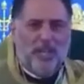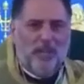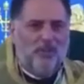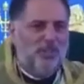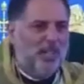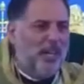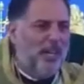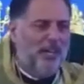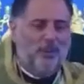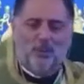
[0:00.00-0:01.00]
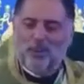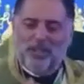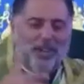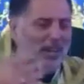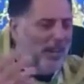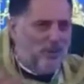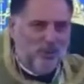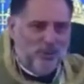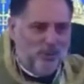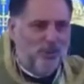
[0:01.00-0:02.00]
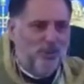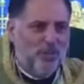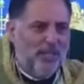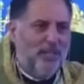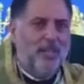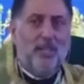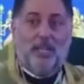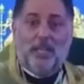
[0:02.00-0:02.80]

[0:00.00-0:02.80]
outside or what our house looks like.